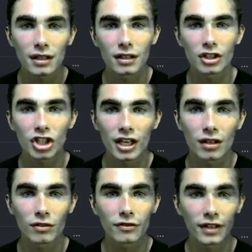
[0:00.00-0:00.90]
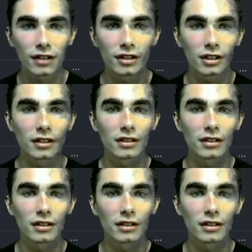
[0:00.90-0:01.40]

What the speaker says: channel failure.